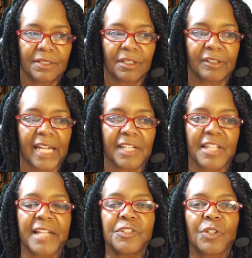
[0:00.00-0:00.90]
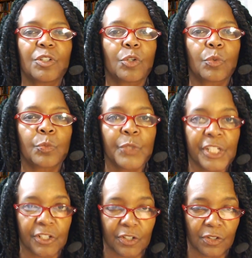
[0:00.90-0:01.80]
Okay, that's your
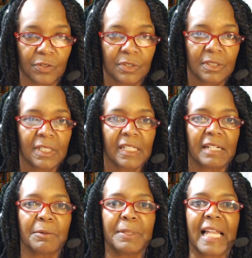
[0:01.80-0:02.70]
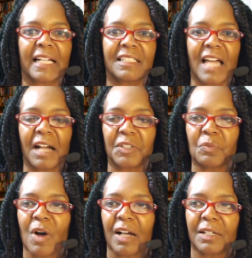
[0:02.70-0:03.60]
career. It would be like a doctor walking